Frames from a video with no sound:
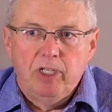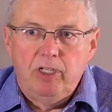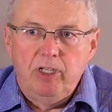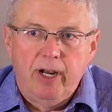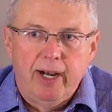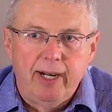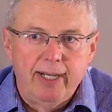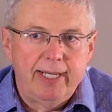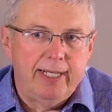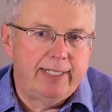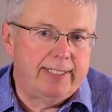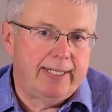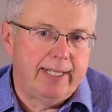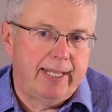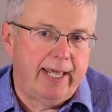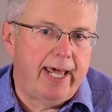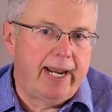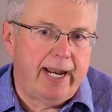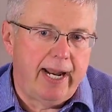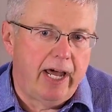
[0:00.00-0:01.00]
you don't get to
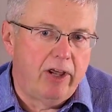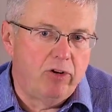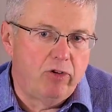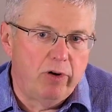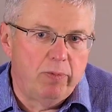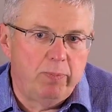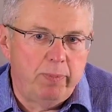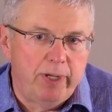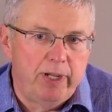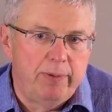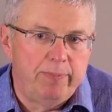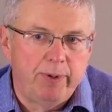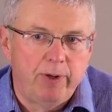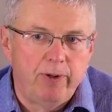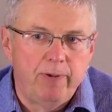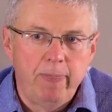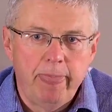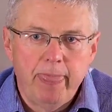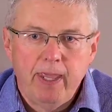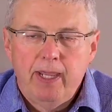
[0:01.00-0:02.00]
that 100
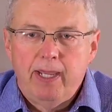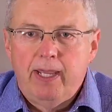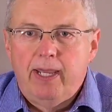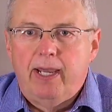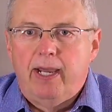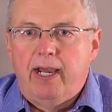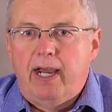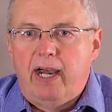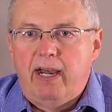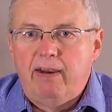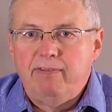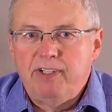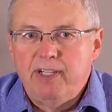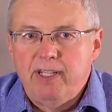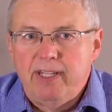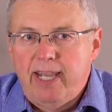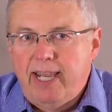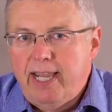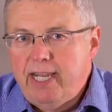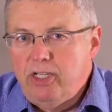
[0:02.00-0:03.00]
people, after
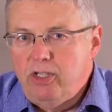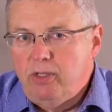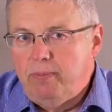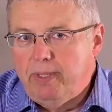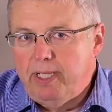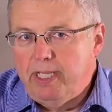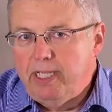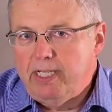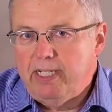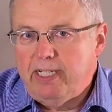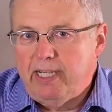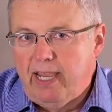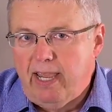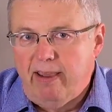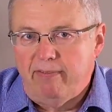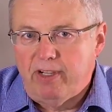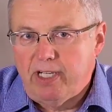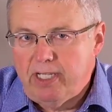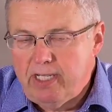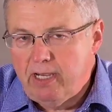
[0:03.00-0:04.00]
that you begin to
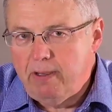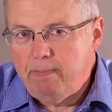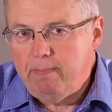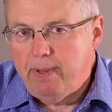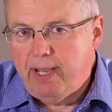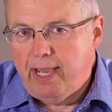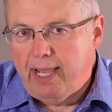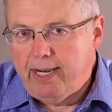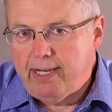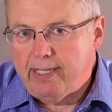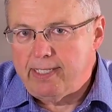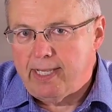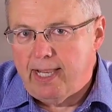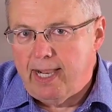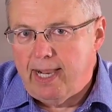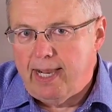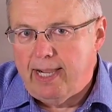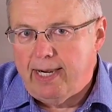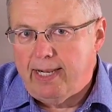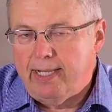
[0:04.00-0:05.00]
have a dip and it's
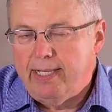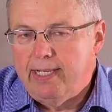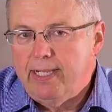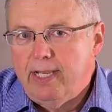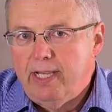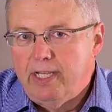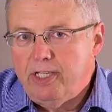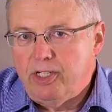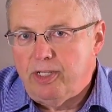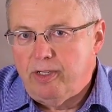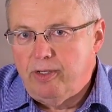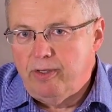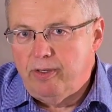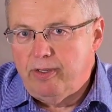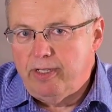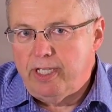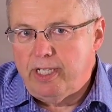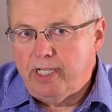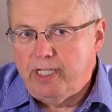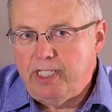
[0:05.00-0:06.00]
harder
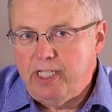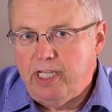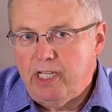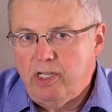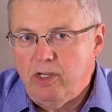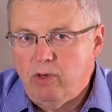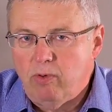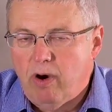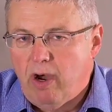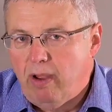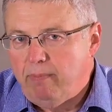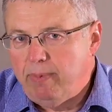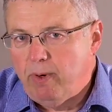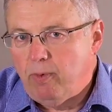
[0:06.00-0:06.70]
to continue on.